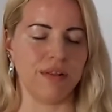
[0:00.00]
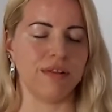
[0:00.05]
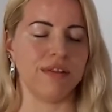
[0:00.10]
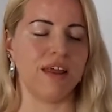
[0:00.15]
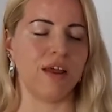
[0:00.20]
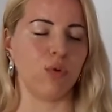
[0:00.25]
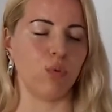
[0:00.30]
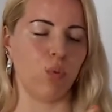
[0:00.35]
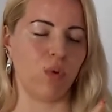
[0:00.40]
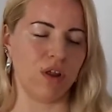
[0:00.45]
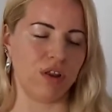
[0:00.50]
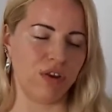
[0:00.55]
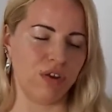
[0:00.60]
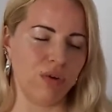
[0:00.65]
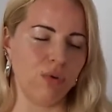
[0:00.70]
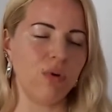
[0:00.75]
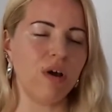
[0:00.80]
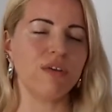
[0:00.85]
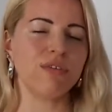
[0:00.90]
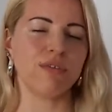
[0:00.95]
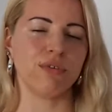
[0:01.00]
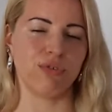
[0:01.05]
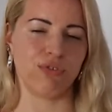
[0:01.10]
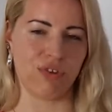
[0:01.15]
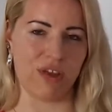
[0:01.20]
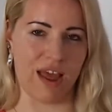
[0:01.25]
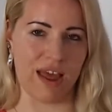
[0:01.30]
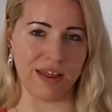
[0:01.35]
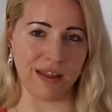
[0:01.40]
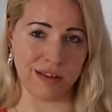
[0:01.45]
that when you as a
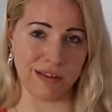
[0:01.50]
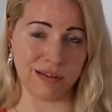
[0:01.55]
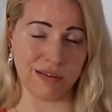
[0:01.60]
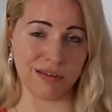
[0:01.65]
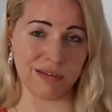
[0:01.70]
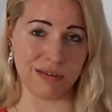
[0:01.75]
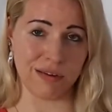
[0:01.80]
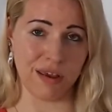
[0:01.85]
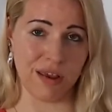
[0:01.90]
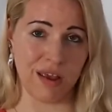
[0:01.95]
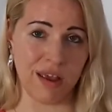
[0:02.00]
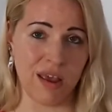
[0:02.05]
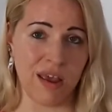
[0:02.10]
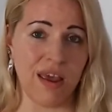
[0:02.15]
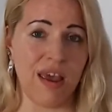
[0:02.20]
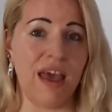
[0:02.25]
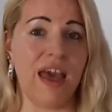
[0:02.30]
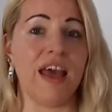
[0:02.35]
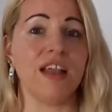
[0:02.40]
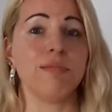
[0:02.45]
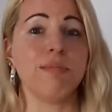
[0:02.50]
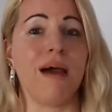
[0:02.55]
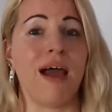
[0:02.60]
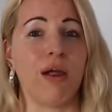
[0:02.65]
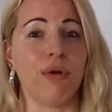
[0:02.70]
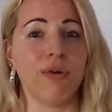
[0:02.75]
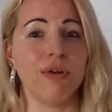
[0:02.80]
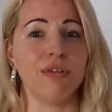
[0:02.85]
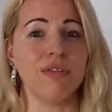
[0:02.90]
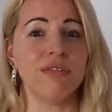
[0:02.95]
child had
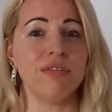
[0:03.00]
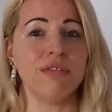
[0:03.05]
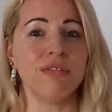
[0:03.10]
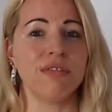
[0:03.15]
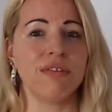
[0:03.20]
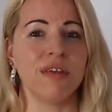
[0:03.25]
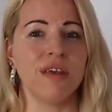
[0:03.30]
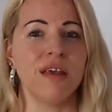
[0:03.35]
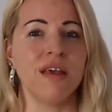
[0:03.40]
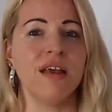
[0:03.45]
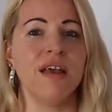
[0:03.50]
parents